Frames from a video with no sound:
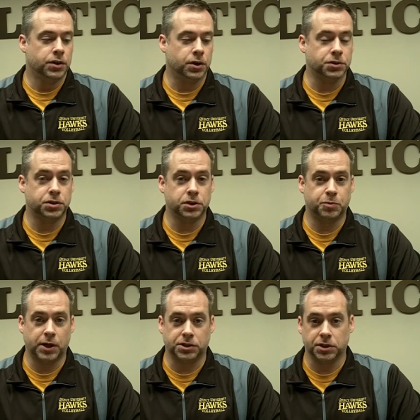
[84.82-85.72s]
those two,
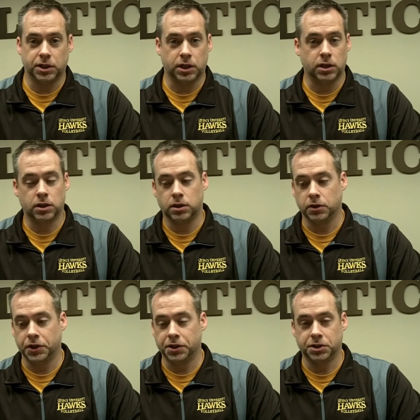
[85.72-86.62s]
especially the
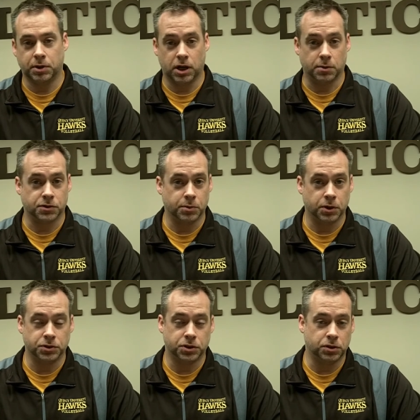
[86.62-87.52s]
leadership that comes from
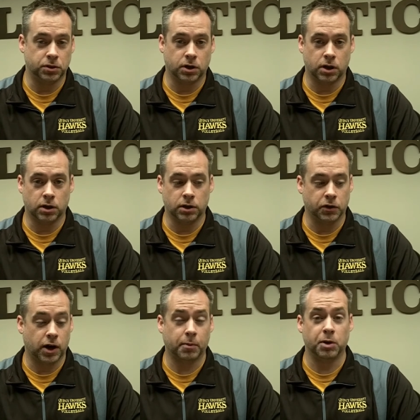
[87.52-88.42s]
those two, are
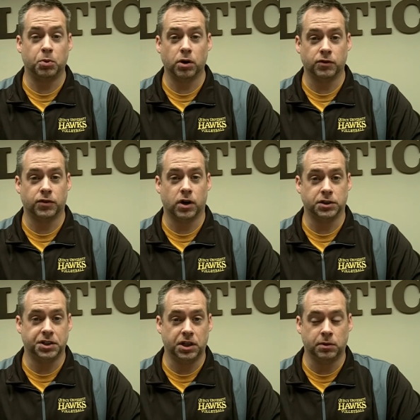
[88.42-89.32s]
incredibly important for our
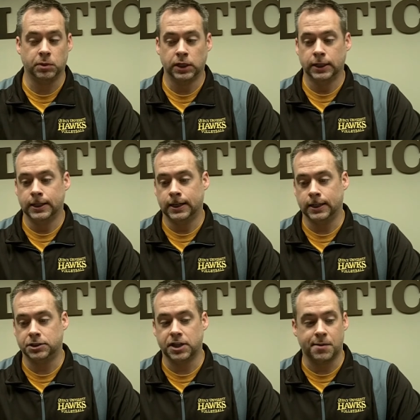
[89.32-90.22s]
team. Uh,
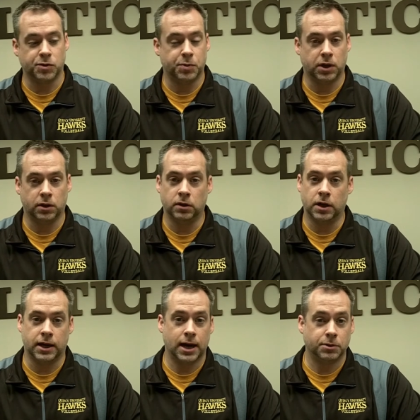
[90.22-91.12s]
Sam's been
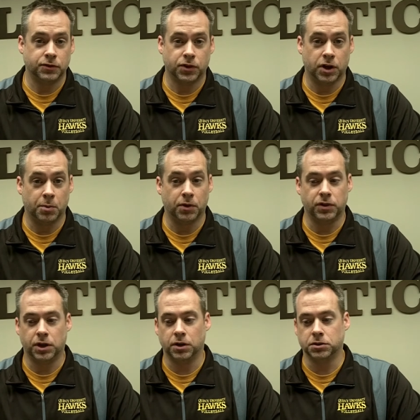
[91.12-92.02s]
a captain for a number of
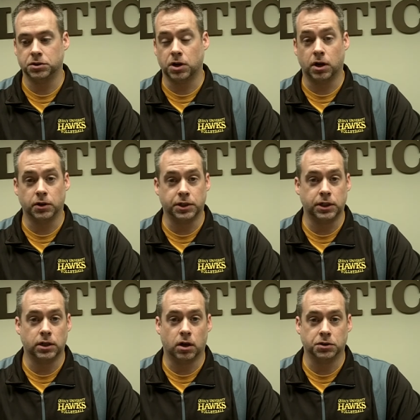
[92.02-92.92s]
years.
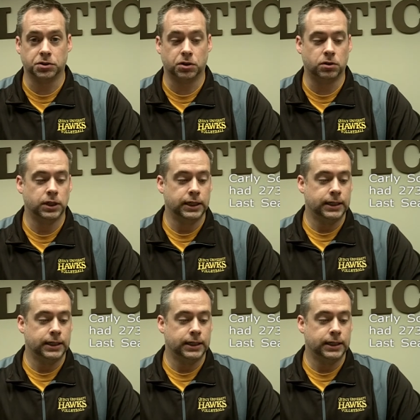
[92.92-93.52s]
Carly also